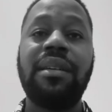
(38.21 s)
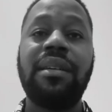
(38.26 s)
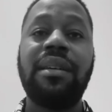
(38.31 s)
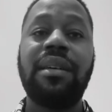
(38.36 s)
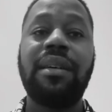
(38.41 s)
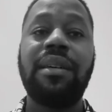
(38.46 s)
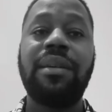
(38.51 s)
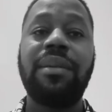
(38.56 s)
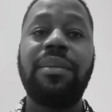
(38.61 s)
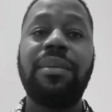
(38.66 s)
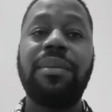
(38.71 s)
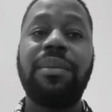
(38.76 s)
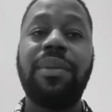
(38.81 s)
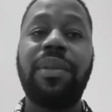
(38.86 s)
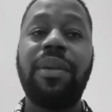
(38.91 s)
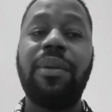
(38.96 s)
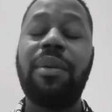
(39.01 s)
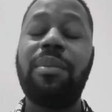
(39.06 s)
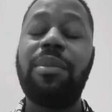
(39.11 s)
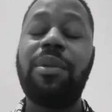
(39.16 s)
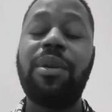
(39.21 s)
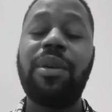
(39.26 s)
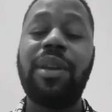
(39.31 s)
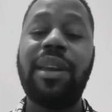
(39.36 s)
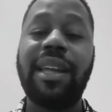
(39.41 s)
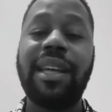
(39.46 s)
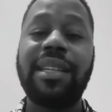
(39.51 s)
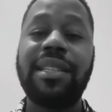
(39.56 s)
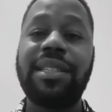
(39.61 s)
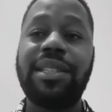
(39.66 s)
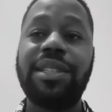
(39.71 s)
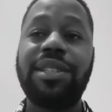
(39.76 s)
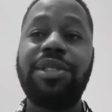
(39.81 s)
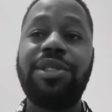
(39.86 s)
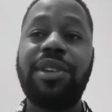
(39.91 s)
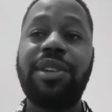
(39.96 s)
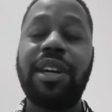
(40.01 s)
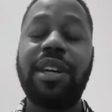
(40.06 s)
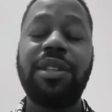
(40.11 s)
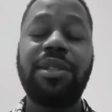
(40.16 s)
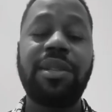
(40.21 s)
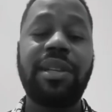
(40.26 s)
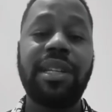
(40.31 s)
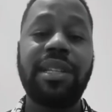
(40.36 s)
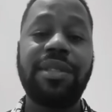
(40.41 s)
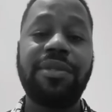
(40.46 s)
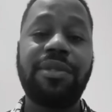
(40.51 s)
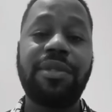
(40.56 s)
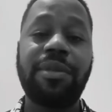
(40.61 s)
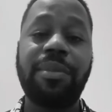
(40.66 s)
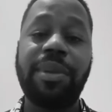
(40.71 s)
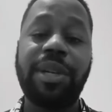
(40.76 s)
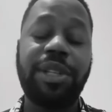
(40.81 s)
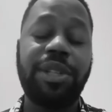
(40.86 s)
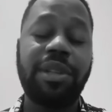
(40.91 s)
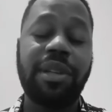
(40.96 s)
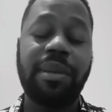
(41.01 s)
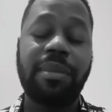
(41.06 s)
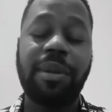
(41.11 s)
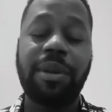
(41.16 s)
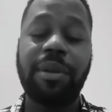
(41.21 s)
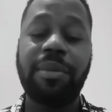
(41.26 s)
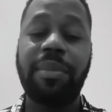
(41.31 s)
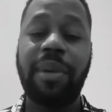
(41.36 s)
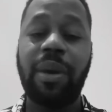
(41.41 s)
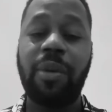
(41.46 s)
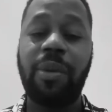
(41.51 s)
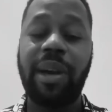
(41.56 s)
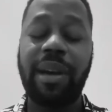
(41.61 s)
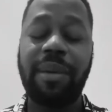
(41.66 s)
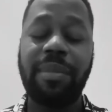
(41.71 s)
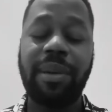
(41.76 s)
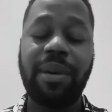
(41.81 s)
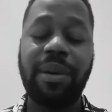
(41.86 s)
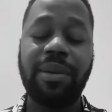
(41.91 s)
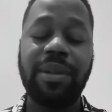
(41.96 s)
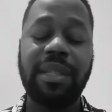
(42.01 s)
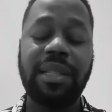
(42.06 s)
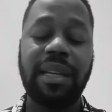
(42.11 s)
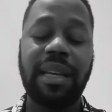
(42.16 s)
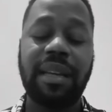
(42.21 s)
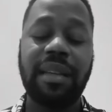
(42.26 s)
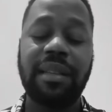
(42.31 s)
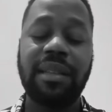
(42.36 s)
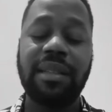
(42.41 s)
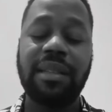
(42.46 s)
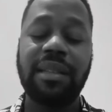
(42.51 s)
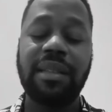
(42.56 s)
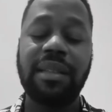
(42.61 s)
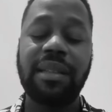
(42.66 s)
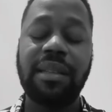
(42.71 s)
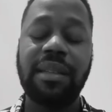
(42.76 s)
they were more or less just trying to get information about my whereabouts. And